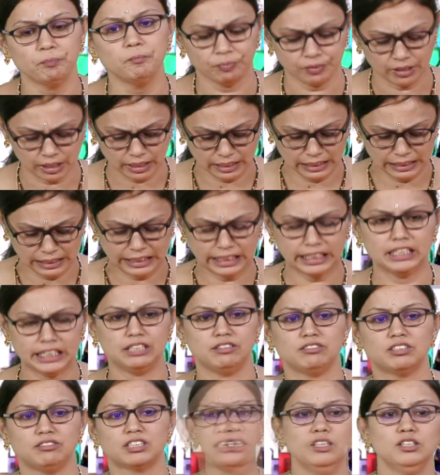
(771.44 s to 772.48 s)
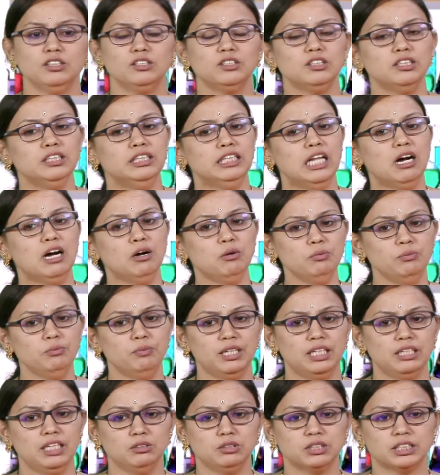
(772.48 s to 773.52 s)
leaves. Now, we will
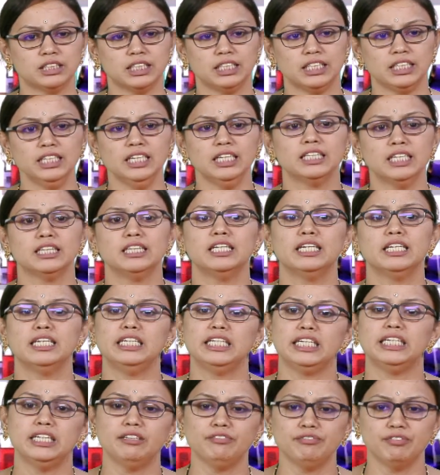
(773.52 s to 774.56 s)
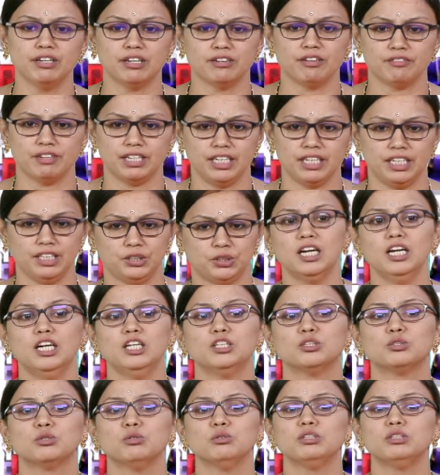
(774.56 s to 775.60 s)
see the leaf venation.
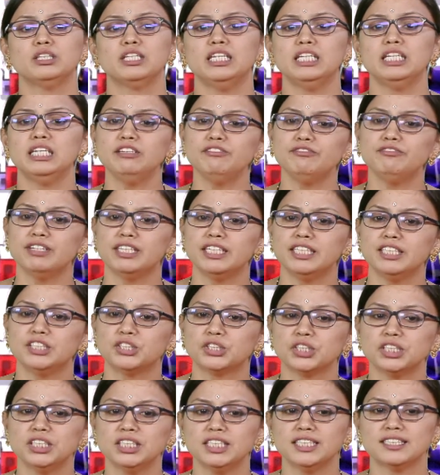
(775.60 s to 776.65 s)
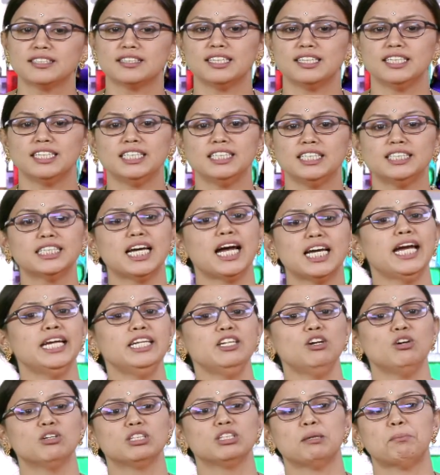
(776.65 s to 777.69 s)
So, the leaf venation is the design or
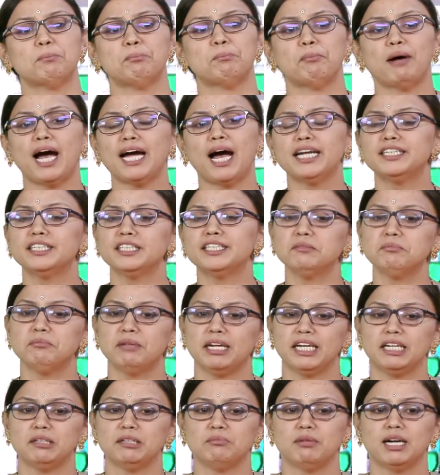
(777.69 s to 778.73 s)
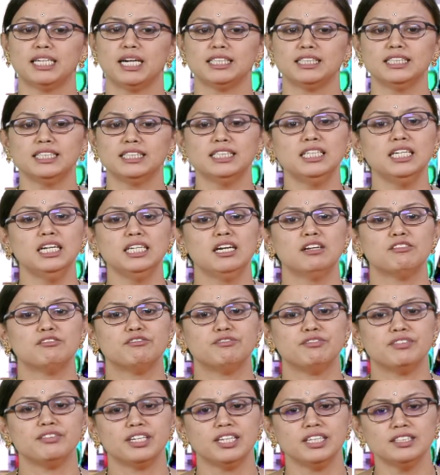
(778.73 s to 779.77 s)
the pattern made by the
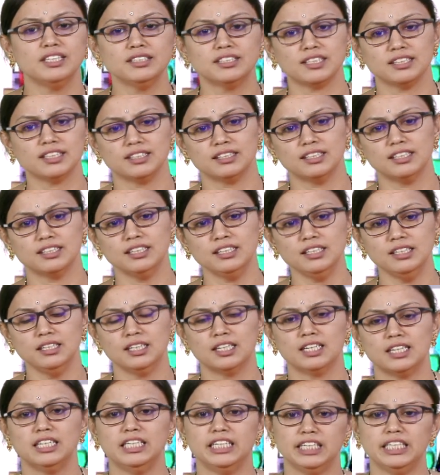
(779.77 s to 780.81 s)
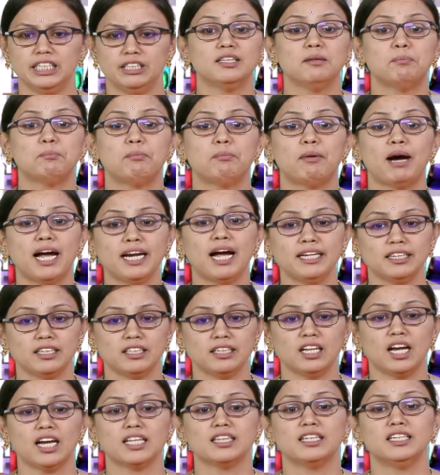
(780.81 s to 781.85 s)
veins in the leaves. Pattern or
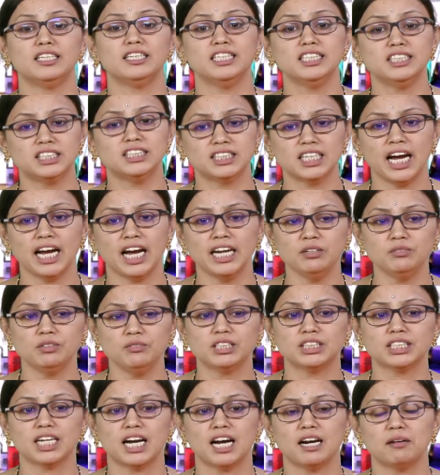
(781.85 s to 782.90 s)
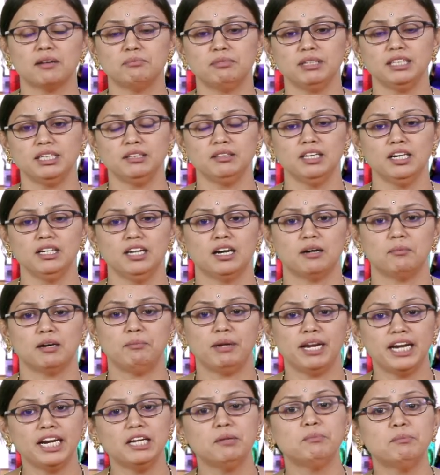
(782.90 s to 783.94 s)
the design which have been
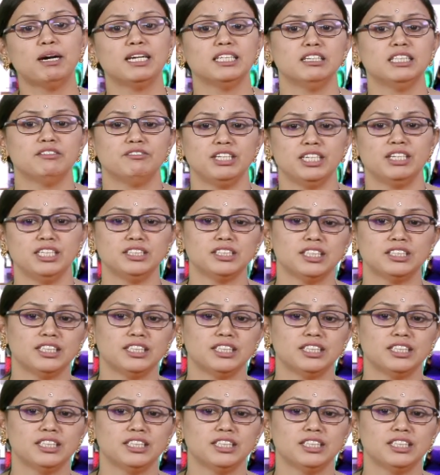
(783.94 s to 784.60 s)
made by the veins in the